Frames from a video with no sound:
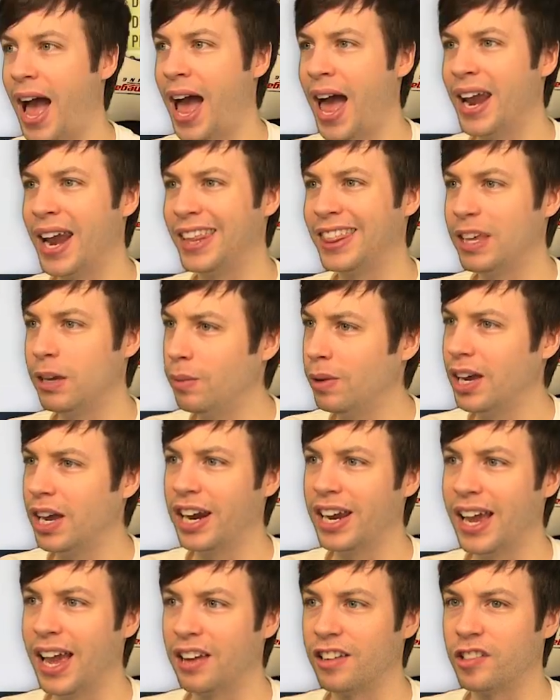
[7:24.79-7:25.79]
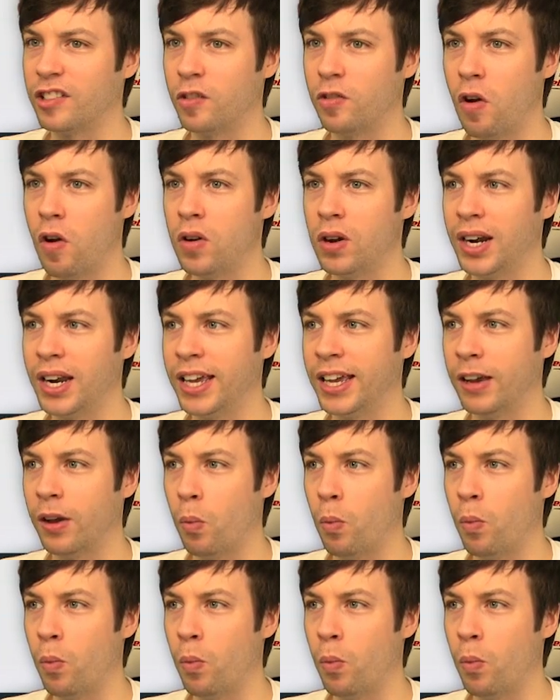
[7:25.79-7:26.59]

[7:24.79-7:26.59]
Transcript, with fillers: And I think we're going to get a strong link